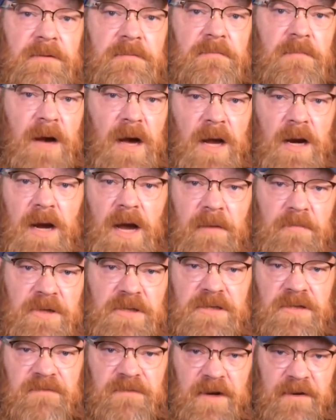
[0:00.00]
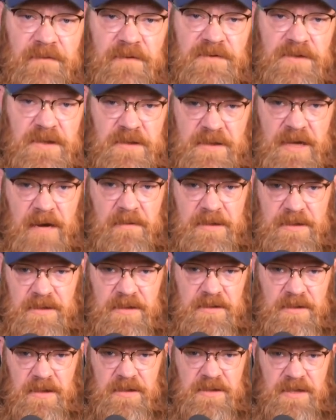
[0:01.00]
but I'm just in favor of these common
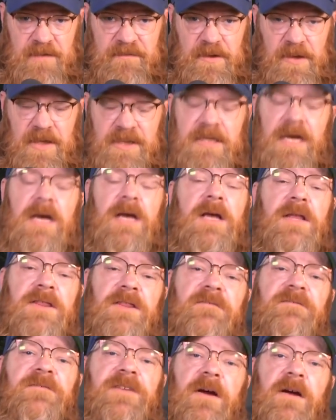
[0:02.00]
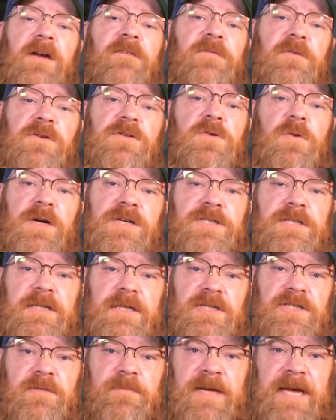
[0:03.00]
sense gun safety laws. The very first
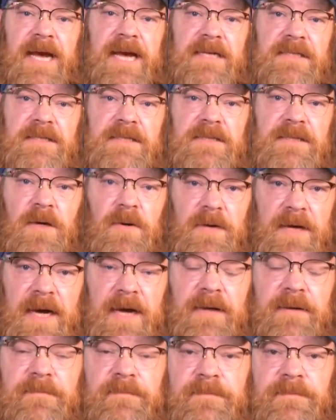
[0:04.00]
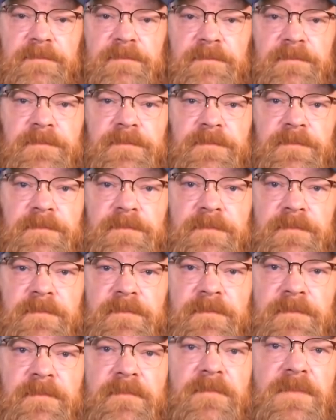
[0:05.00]
question that should be asked is, okay,
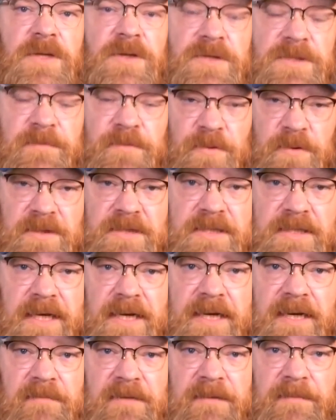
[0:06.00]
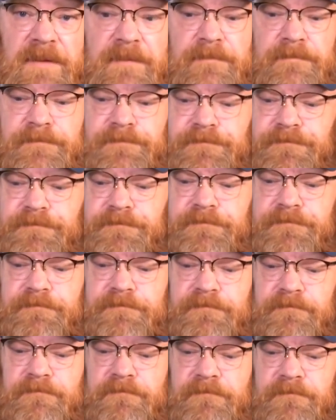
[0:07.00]
you support the Second Amendment.
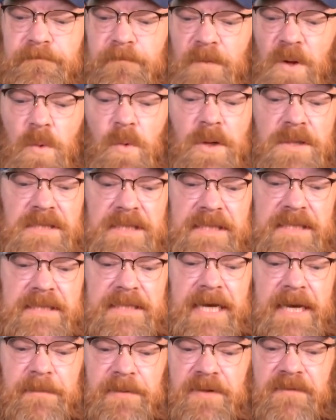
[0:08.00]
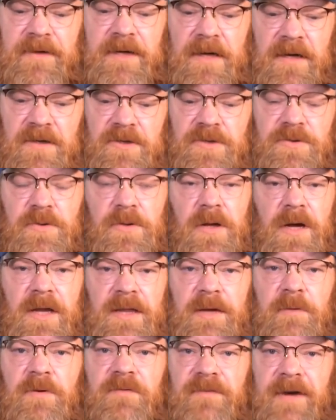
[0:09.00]
What's an example of a gun control
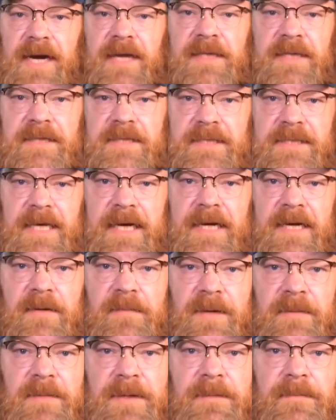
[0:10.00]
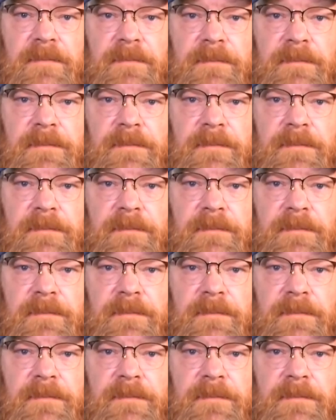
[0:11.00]
law that would violate the Second Amendment?